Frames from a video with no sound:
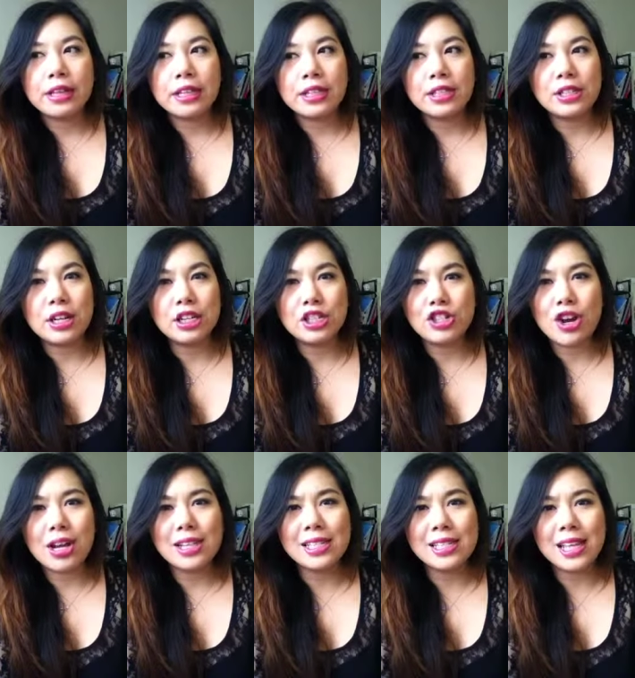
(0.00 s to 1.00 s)
the
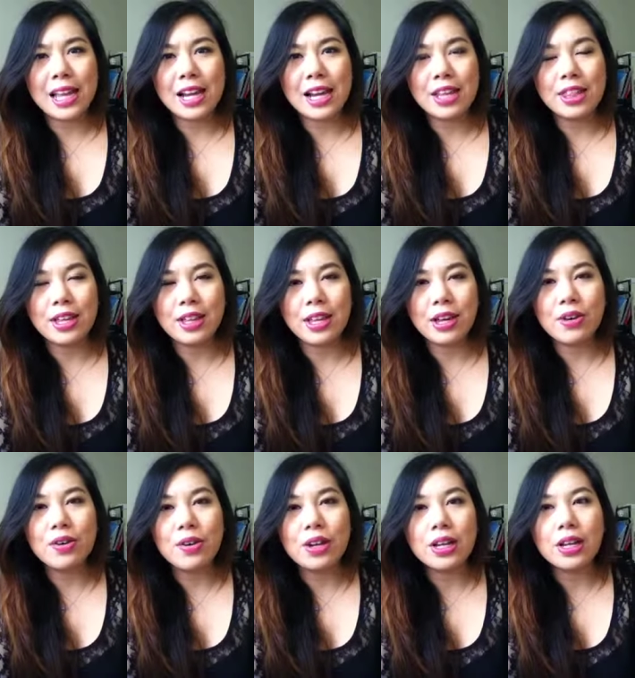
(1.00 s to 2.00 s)
Sunshine State, I think they
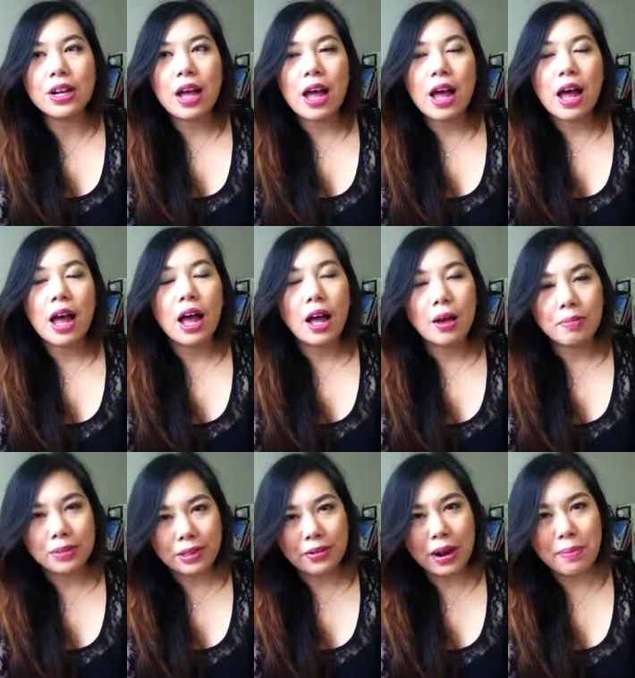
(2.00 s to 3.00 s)
call it.
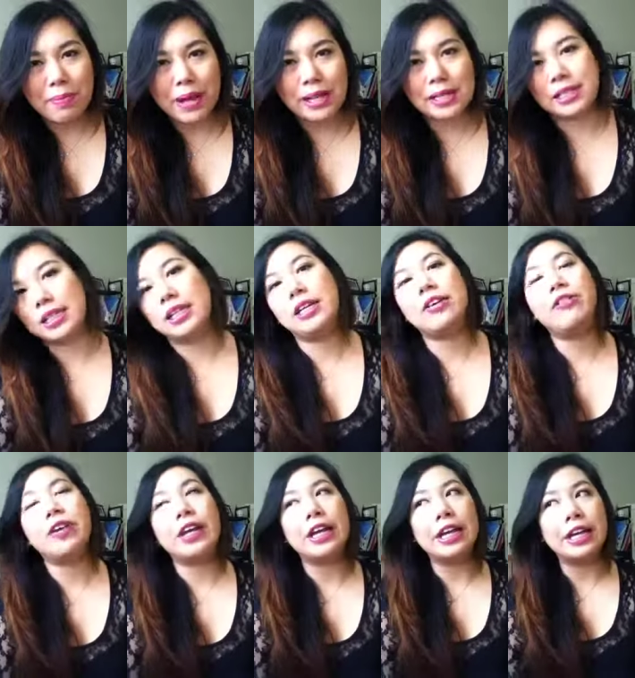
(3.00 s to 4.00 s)
Um, great place to
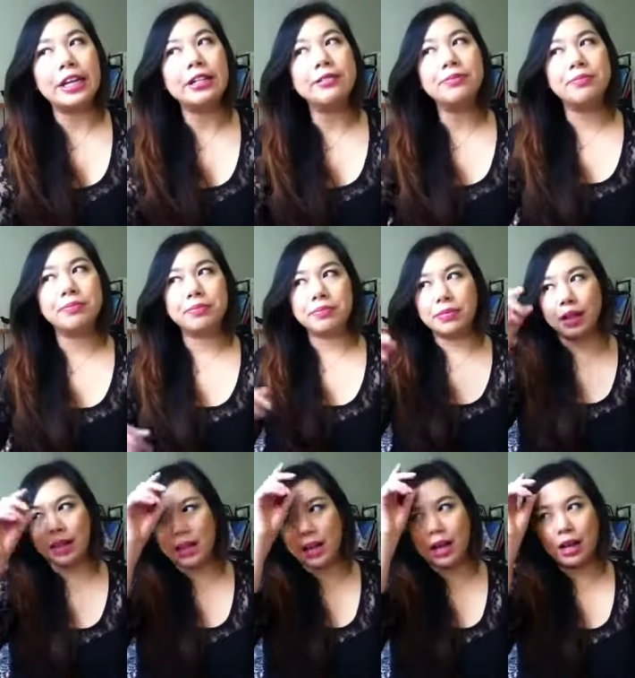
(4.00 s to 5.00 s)
live in.
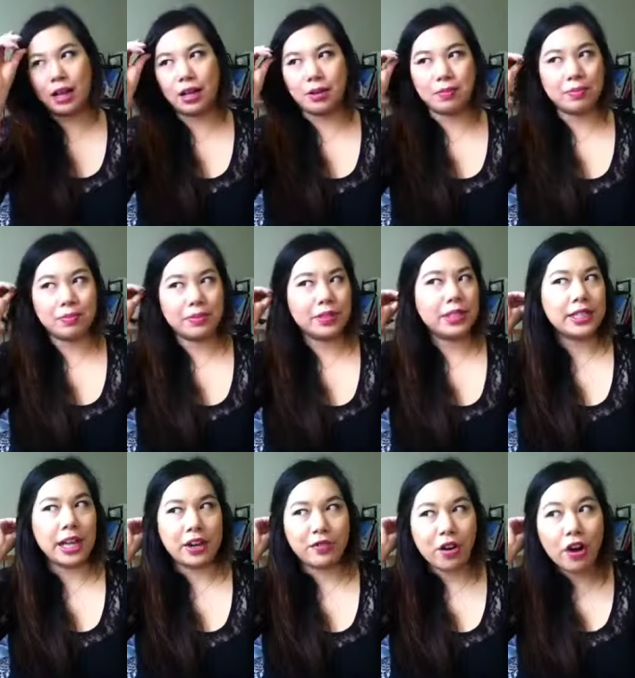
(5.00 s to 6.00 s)
Um,
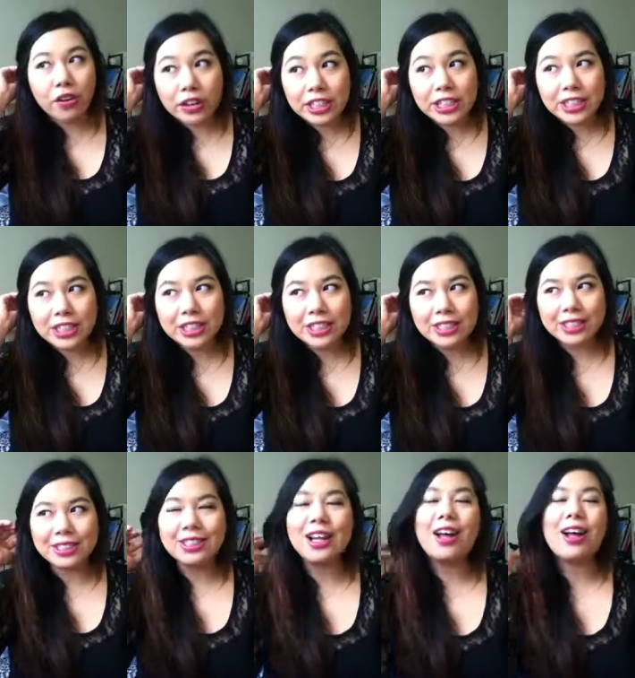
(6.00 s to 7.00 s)
state of
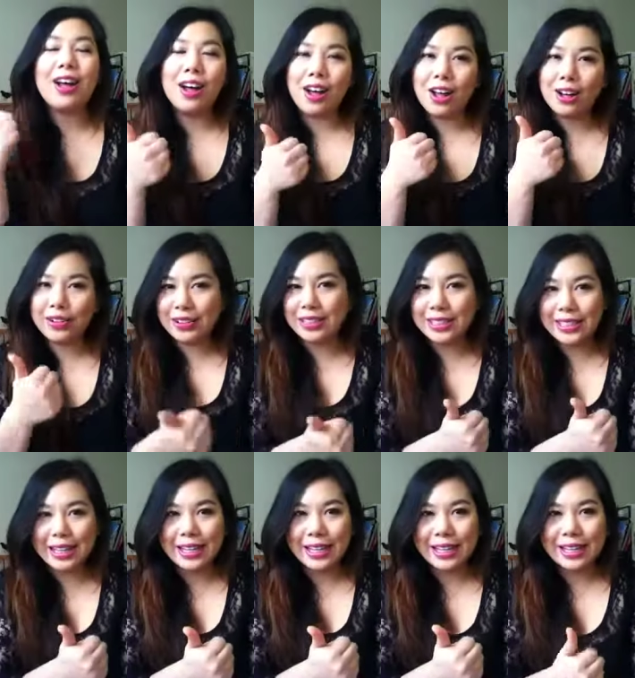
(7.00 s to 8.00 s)
origin, haha,
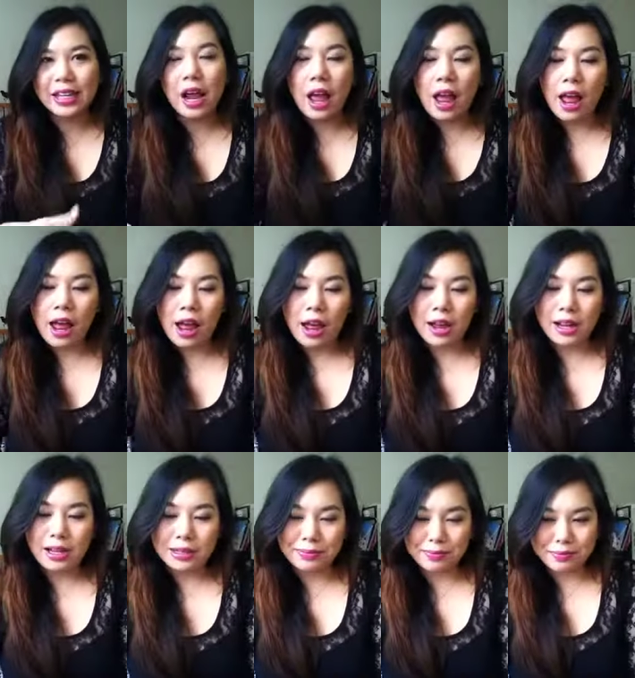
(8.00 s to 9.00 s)
Queensland.
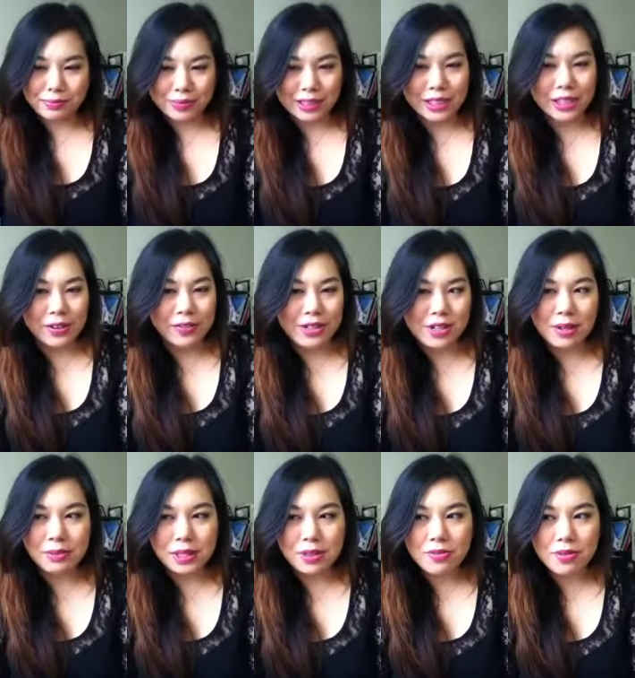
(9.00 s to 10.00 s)
Um, seven
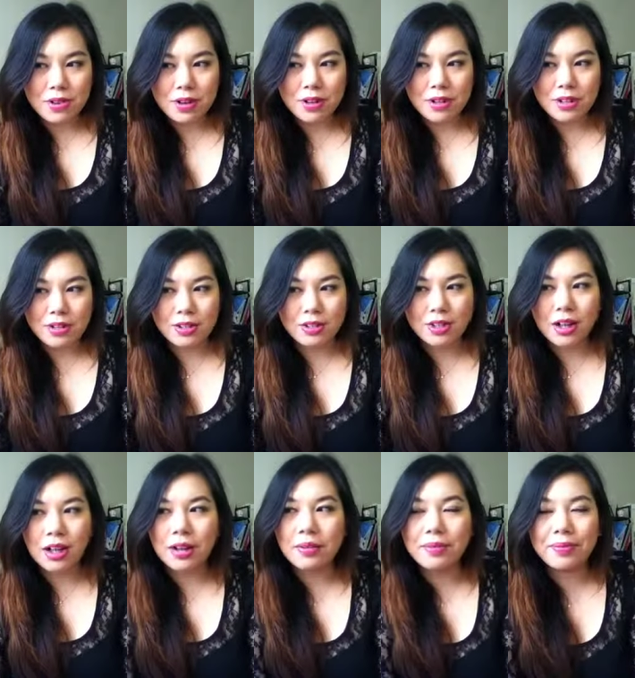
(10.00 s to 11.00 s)
times in a
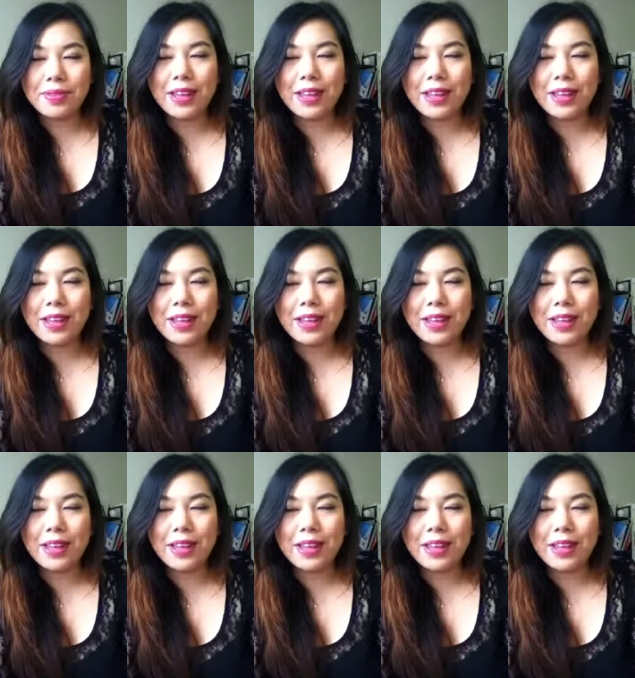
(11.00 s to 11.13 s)
row. Um,